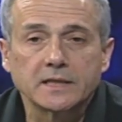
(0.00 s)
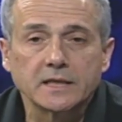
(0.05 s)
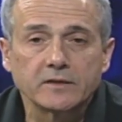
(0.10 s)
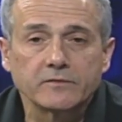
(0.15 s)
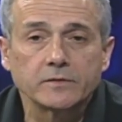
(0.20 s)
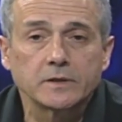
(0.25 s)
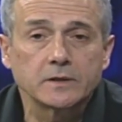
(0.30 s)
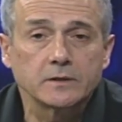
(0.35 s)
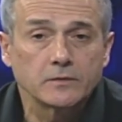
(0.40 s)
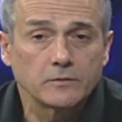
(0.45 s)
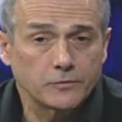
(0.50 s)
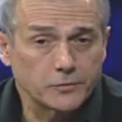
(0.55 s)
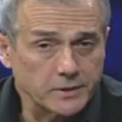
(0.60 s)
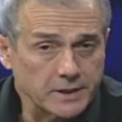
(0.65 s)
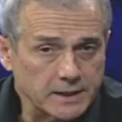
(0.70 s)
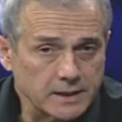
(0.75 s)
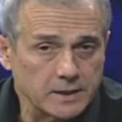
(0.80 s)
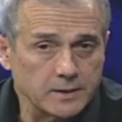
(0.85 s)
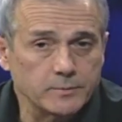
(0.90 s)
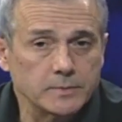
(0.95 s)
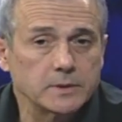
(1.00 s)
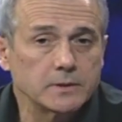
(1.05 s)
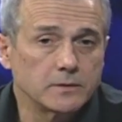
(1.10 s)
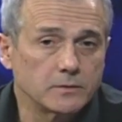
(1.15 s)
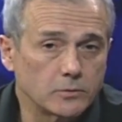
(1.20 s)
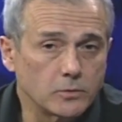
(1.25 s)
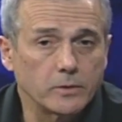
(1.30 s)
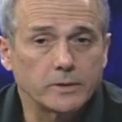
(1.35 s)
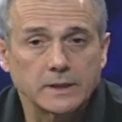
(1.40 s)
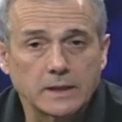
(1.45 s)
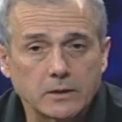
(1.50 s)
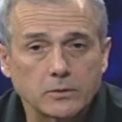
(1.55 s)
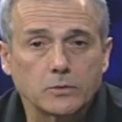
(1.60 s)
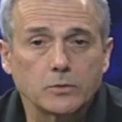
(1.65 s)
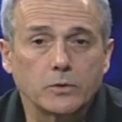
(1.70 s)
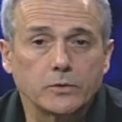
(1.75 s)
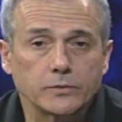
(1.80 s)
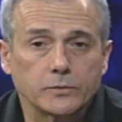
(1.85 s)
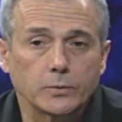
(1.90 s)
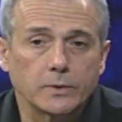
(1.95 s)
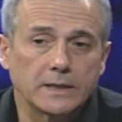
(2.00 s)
given freedom, quote unquote.